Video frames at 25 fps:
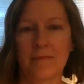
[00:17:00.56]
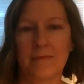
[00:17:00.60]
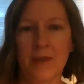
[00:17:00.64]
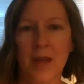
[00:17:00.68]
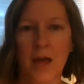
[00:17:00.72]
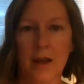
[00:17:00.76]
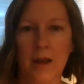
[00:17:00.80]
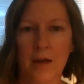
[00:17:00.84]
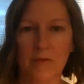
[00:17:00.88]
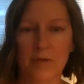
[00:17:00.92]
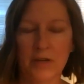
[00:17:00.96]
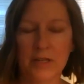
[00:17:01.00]

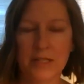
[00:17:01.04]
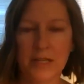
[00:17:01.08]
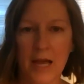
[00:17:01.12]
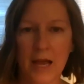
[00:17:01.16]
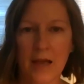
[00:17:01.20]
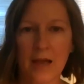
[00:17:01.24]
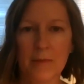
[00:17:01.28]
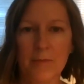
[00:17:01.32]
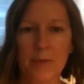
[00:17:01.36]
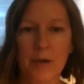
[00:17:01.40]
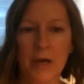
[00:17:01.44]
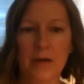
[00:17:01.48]
not every
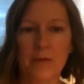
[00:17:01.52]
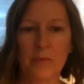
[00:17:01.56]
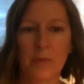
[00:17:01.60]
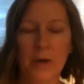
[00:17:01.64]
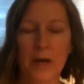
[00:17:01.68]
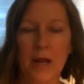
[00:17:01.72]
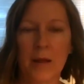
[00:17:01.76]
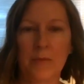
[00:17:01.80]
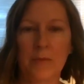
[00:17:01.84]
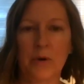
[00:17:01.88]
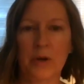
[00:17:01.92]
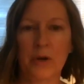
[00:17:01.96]
day, but
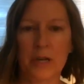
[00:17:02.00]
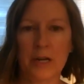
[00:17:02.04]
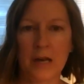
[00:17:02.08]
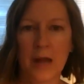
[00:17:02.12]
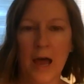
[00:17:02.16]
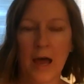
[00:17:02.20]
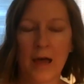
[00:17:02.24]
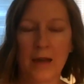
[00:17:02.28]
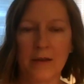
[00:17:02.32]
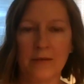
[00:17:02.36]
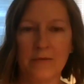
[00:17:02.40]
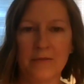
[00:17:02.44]
when I put
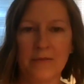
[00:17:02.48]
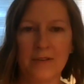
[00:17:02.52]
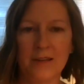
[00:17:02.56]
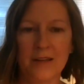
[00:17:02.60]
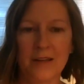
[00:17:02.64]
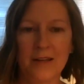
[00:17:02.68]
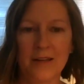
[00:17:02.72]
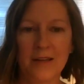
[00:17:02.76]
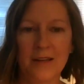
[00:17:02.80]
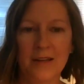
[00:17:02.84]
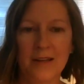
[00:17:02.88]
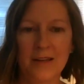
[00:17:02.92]
it on.
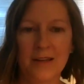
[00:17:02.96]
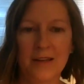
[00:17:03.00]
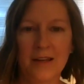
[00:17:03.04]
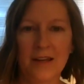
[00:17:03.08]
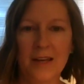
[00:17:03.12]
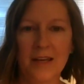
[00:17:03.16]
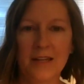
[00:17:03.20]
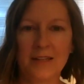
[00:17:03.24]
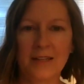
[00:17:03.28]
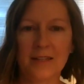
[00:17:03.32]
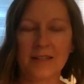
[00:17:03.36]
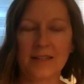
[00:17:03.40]

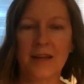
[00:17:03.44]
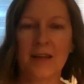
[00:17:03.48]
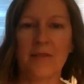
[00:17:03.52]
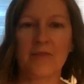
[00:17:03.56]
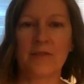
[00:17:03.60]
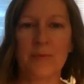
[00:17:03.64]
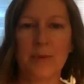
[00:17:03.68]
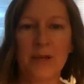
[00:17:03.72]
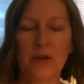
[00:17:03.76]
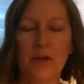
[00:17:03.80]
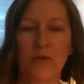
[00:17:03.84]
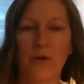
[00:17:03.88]
It doesn't
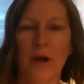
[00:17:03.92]
have to be